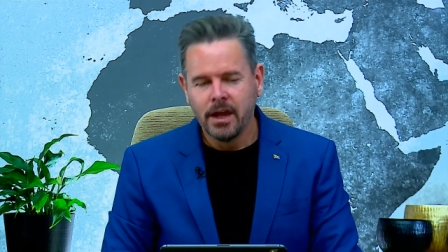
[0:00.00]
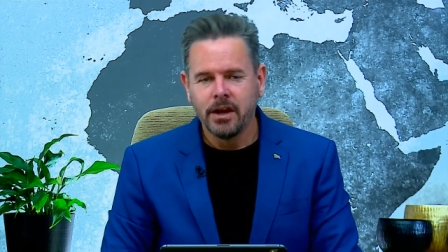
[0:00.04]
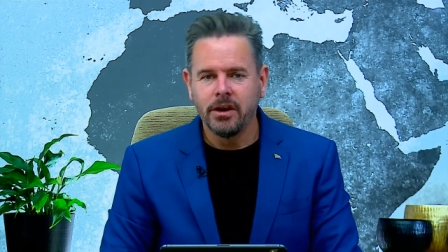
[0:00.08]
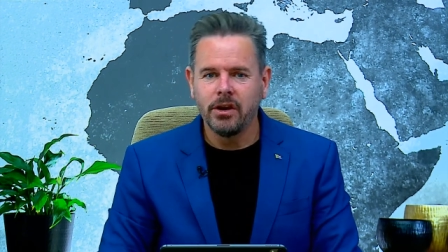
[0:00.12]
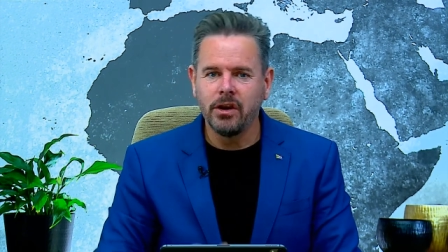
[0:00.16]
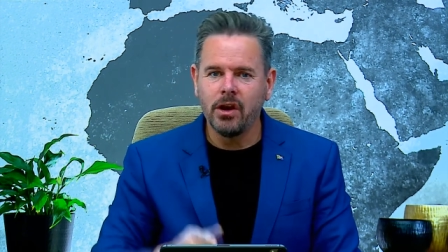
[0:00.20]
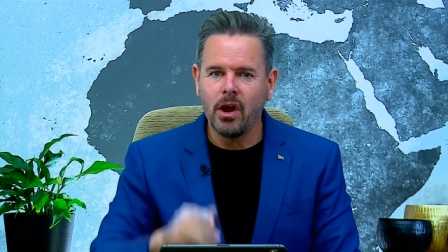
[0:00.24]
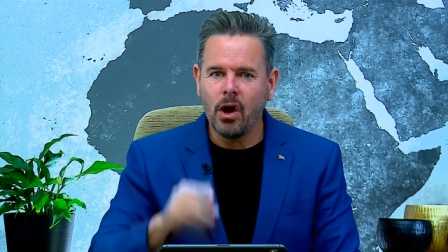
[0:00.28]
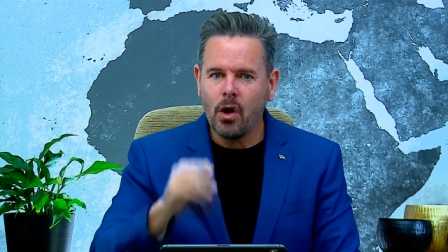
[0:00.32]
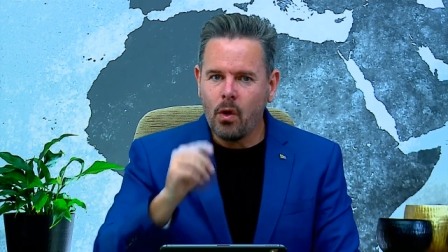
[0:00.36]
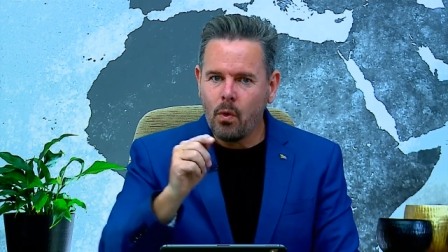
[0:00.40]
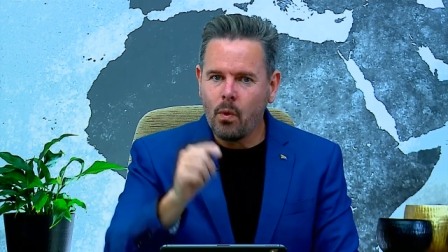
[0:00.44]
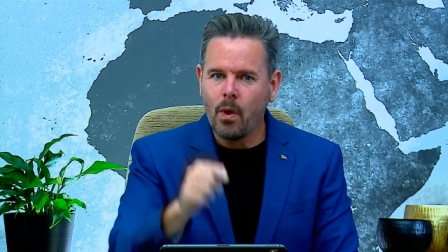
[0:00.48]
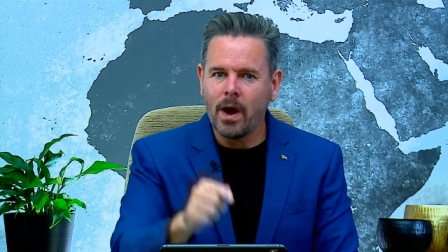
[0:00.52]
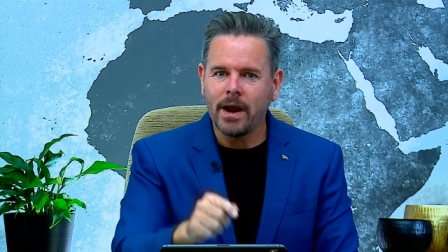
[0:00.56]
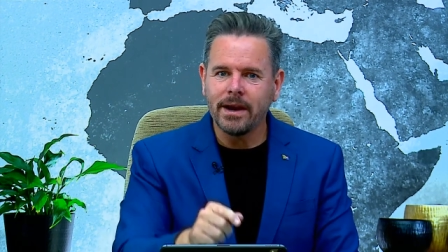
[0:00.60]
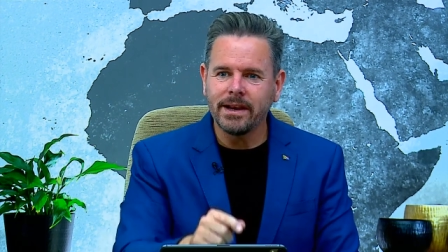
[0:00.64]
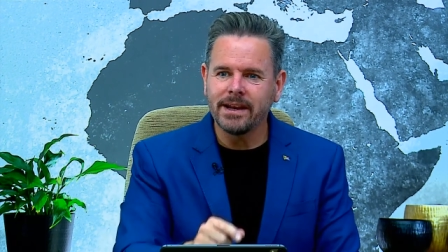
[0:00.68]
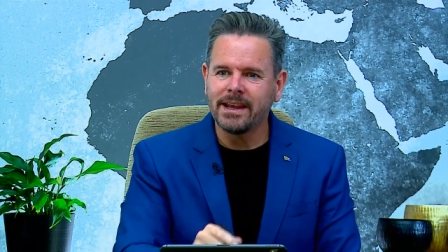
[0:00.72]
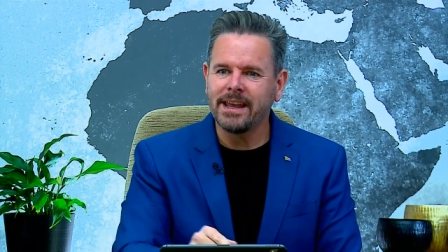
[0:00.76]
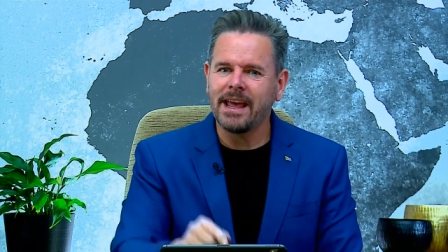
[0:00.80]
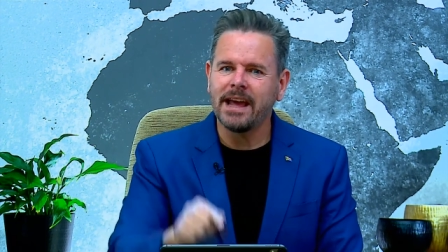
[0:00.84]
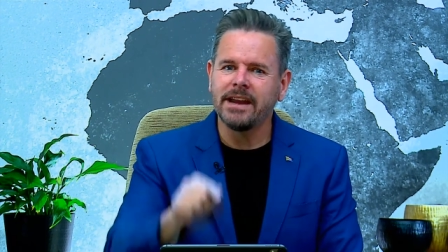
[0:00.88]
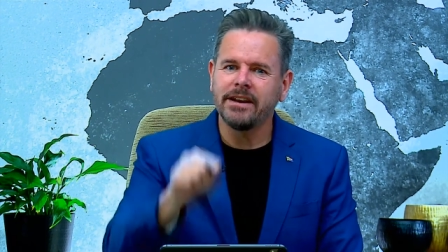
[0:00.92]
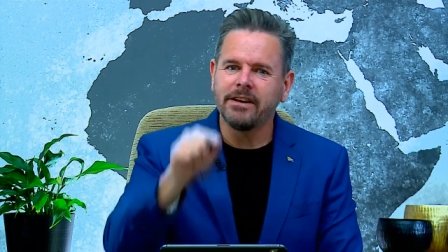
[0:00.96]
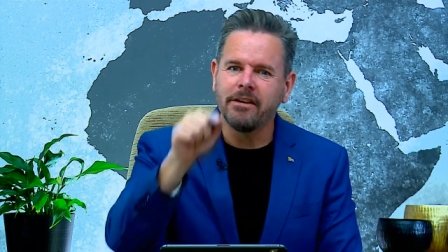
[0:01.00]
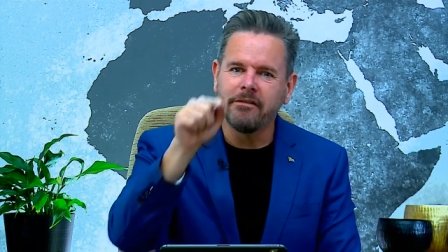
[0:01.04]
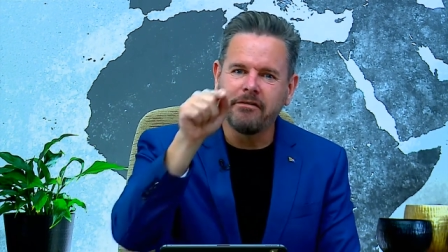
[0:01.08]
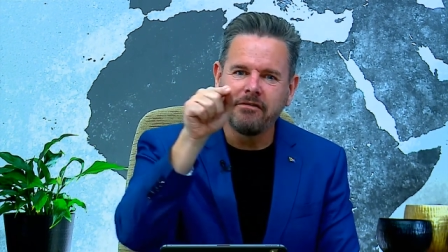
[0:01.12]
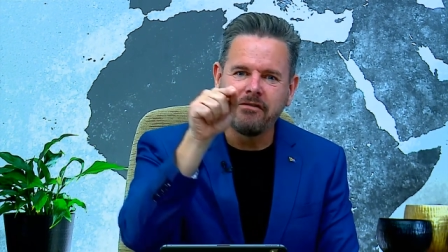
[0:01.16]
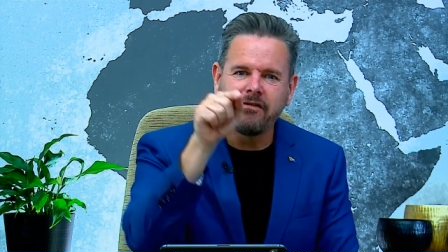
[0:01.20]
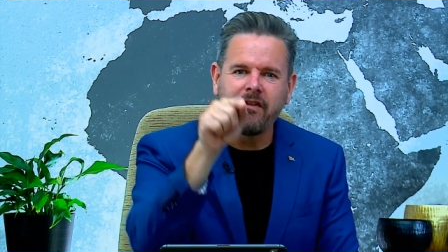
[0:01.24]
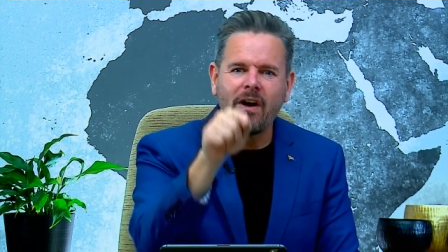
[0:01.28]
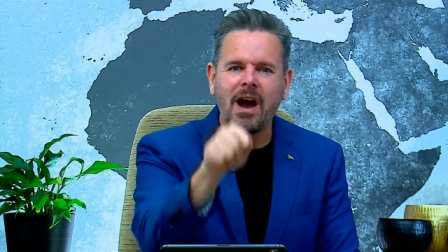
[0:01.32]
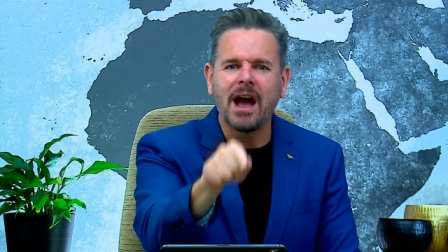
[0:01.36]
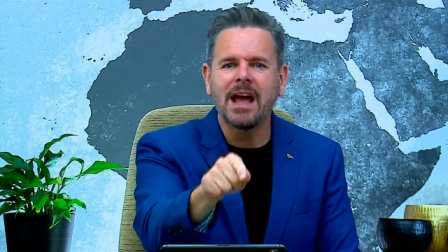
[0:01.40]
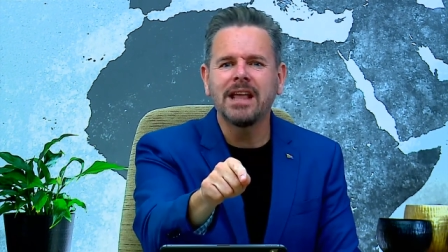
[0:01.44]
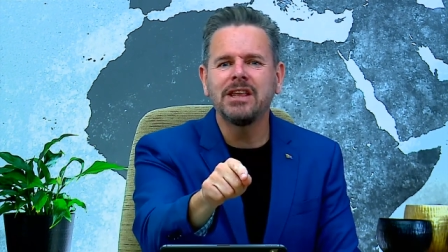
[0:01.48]
No one can
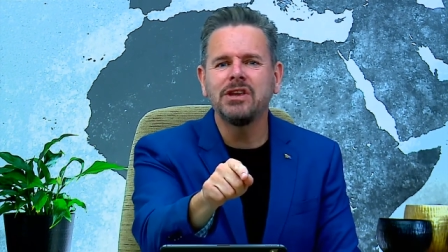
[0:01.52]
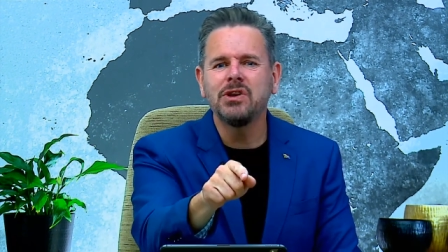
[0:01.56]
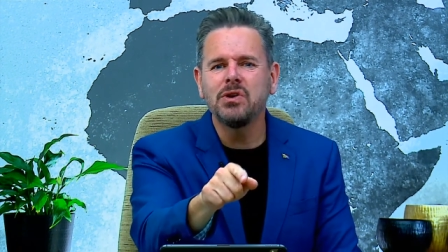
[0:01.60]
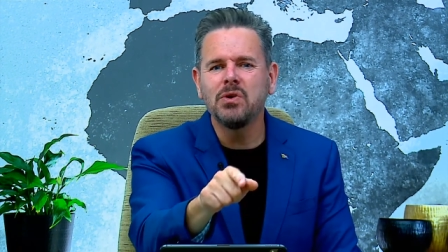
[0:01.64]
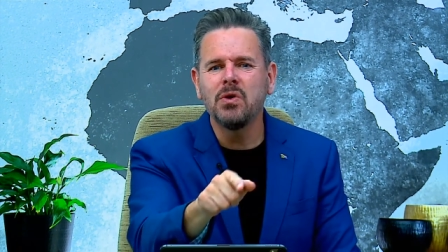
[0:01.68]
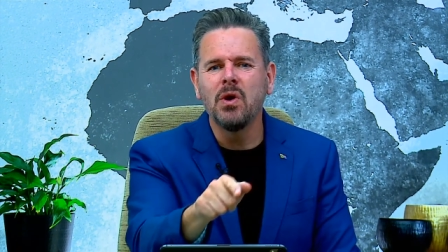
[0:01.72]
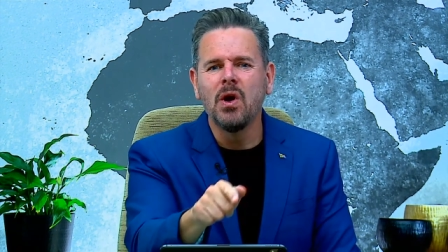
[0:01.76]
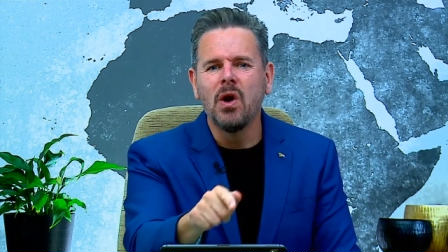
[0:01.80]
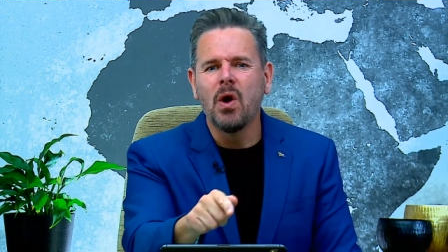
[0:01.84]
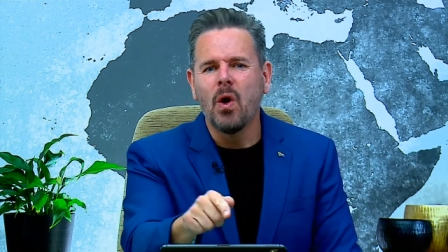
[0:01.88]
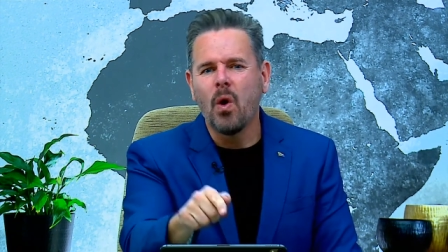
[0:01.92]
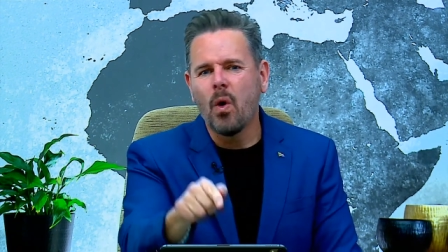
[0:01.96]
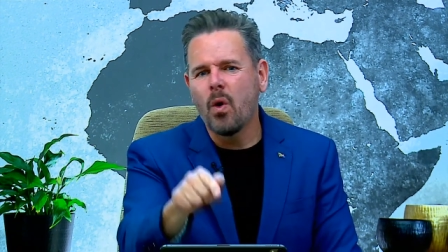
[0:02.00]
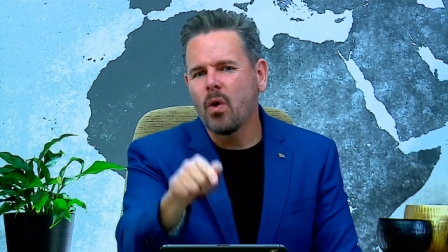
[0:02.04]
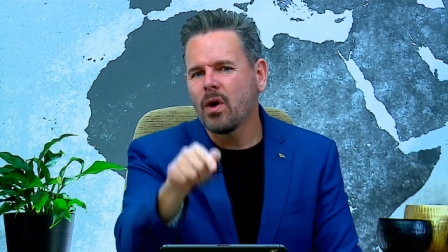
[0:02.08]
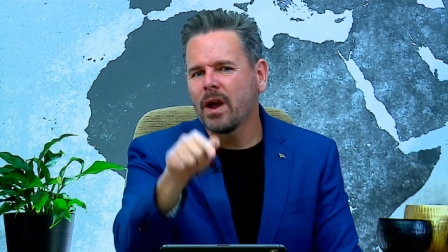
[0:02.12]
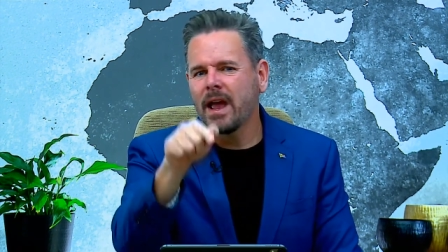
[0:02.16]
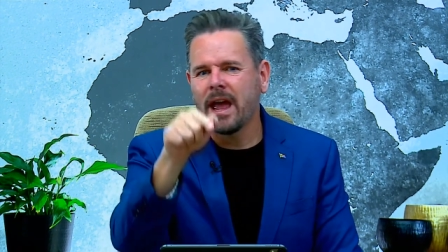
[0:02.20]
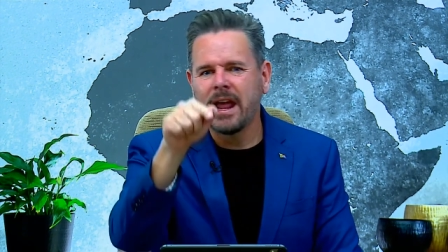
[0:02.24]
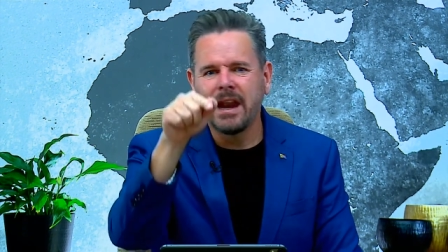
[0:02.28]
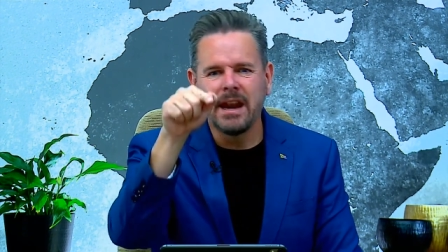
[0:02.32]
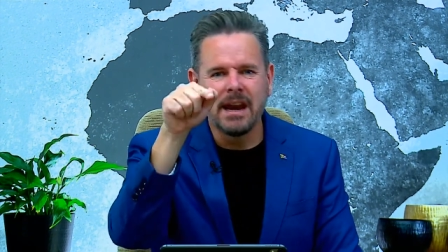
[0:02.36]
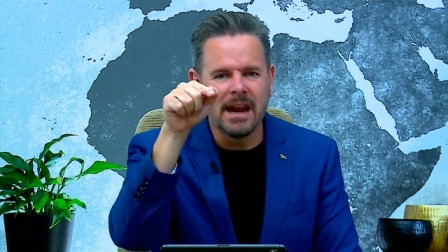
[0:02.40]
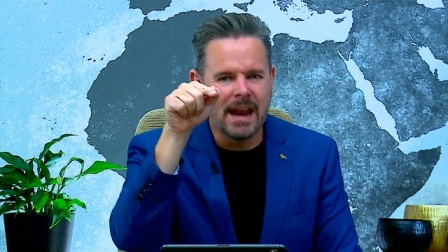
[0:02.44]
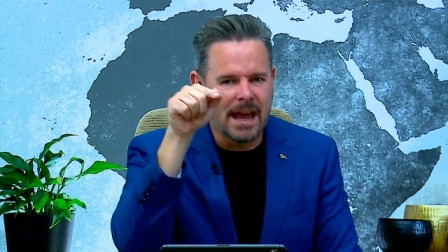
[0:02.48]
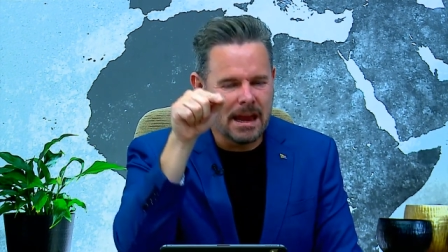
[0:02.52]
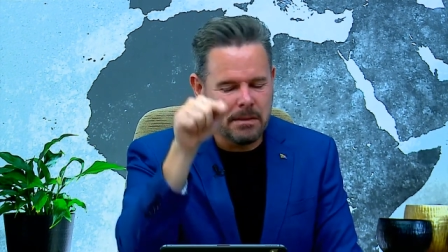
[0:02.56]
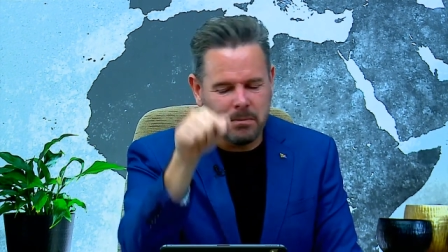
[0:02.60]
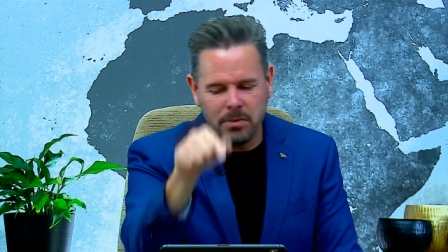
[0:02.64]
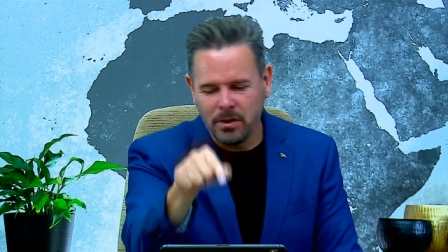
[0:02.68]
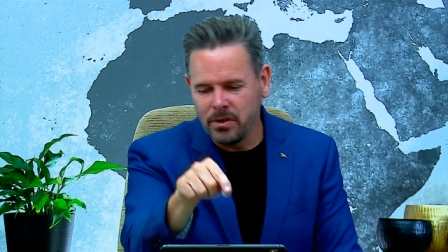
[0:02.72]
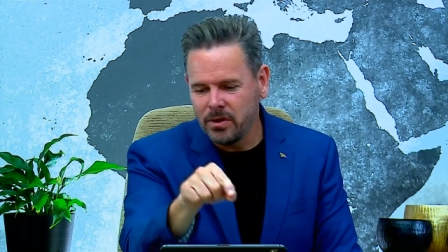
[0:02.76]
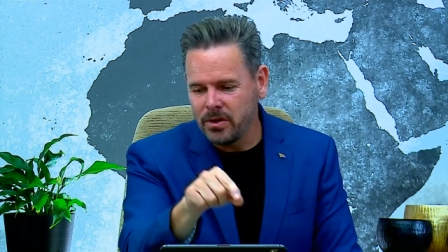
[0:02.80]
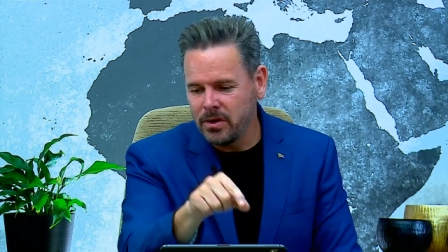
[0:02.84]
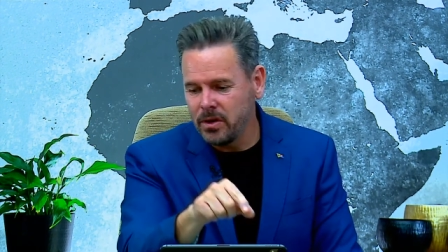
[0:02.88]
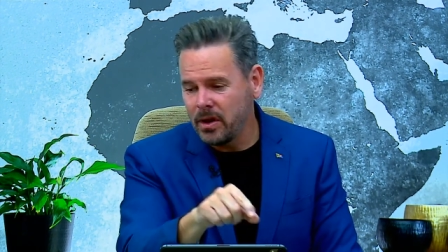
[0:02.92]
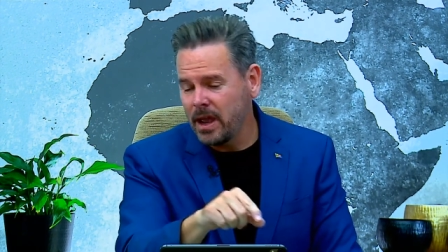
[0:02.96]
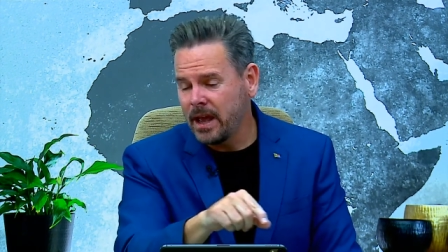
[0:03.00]
define you or can
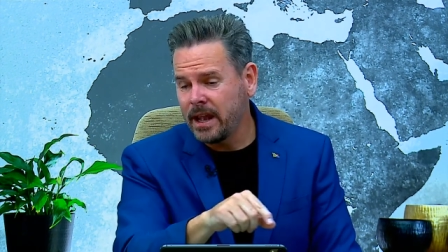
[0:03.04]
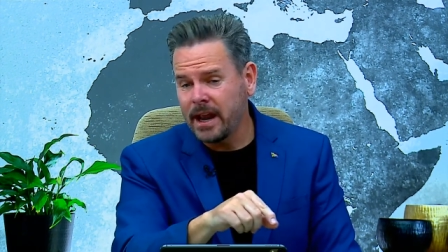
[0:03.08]
label you.